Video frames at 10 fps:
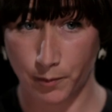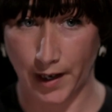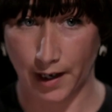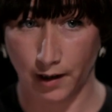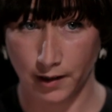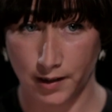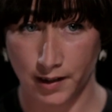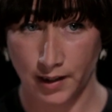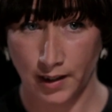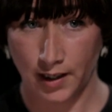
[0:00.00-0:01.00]
about
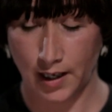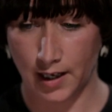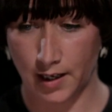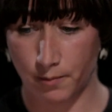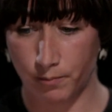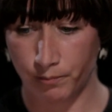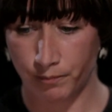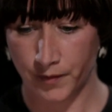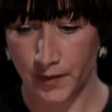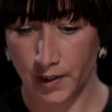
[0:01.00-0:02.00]

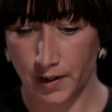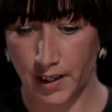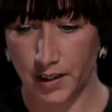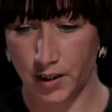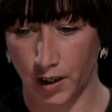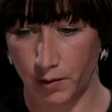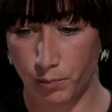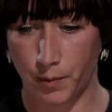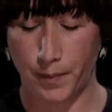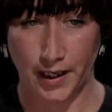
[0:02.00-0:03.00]
that
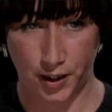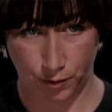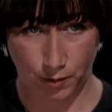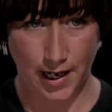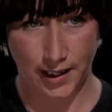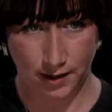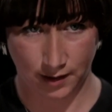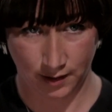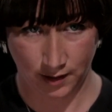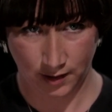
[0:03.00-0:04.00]
don't perpetuate
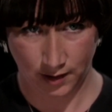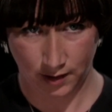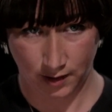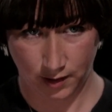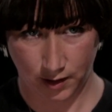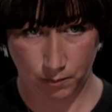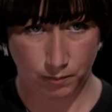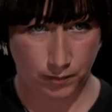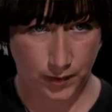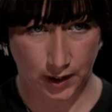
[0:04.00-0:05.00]

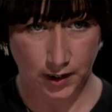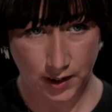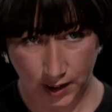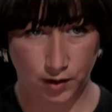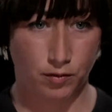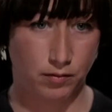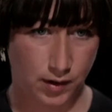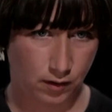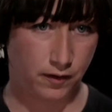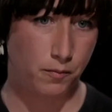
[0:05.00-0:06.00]
the continual
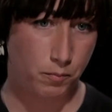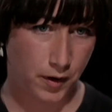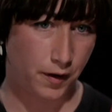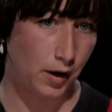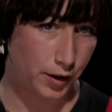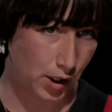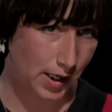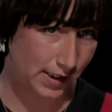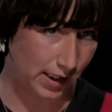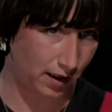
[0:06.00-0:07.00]
sort of
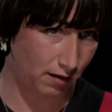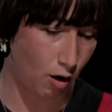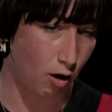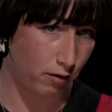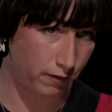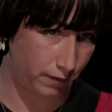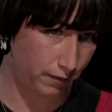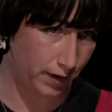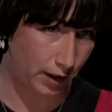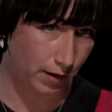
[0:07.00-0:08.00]
mythologising of
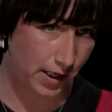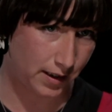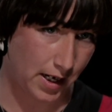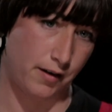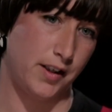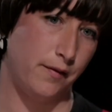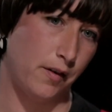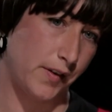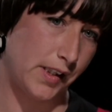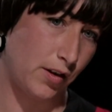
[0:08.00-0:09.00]
the grand narrative
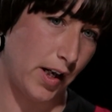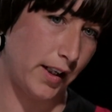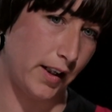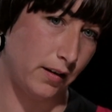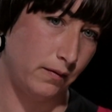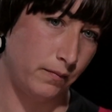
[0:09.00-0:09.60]
of Australia.